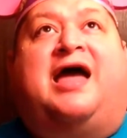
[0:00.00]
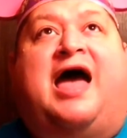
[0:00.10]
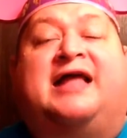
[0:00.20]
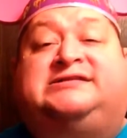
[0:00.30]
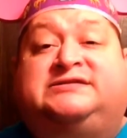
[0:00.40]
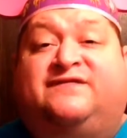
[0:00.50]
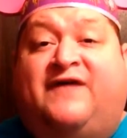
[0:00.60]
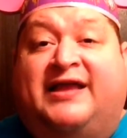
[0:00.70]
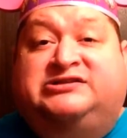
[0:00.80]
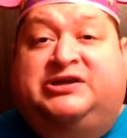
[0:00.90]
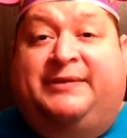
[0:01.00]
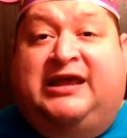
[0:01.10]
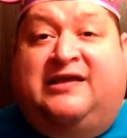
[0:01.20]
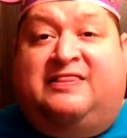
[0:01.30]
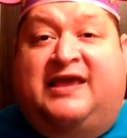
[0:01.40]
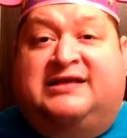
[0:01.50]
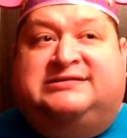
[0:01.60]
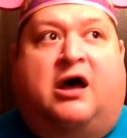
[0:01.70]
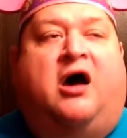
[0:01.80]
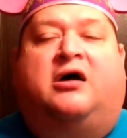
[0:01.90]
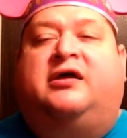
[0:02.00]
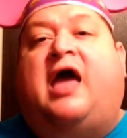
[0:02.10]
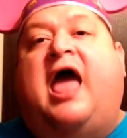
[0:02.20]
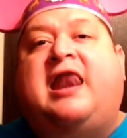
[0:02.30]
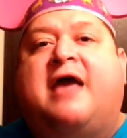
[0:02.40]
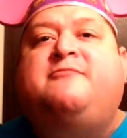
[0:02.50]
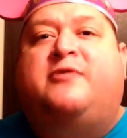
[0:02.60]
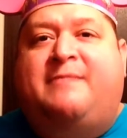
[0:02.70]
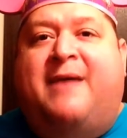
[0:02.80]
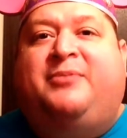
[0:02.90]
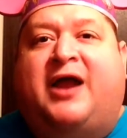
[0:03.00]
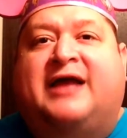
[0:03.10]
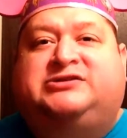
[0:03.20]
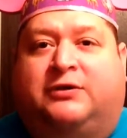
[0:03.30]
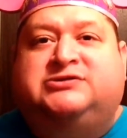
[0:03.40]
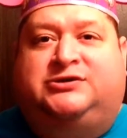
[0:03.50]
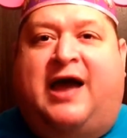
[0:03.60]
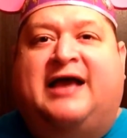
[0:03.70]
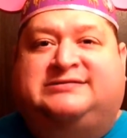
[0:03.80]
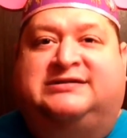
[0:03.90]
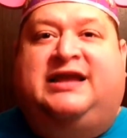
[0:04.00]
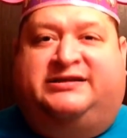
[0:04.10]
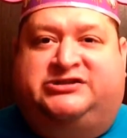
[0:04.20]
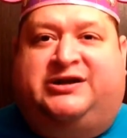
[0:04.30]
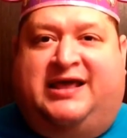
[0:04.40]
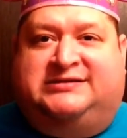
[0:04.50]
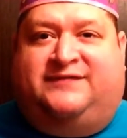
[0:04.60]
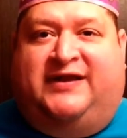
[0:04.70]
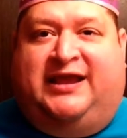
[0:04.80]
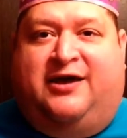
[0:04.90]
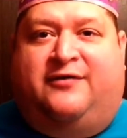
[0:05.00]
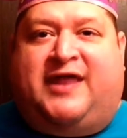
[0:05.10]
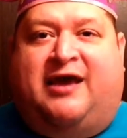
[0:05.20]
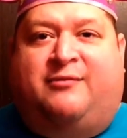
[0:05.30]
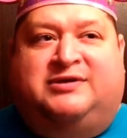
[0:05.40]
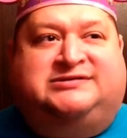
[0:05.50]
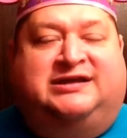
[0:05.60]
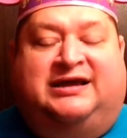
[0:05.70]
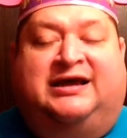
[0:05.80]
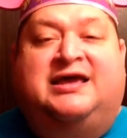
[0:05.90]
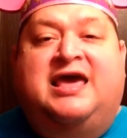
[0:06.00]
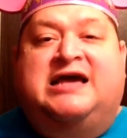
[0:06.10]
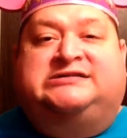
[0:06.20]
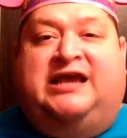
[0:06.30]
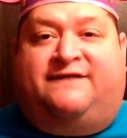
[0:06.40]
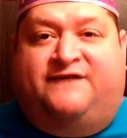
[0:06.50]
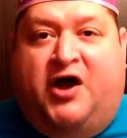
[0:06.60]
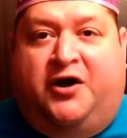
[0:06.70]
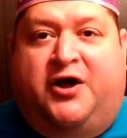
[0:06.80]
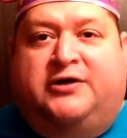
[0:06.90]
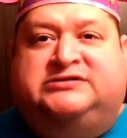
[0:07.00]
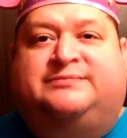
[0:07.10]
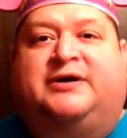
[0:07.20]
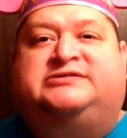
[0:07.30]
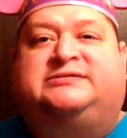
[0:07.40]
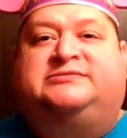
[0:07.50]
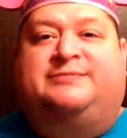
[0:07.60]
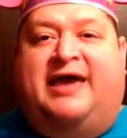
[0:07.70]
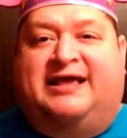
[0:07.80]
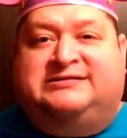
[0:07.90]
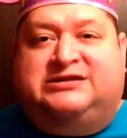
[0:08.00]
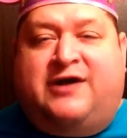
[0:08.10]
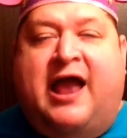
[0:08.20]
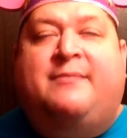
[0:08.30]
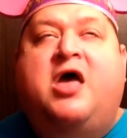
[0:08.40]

I didn't find too many good things. Oh, and I remember I told you guys on yesterday's video that I was gonna take photos and post them to my Instagram.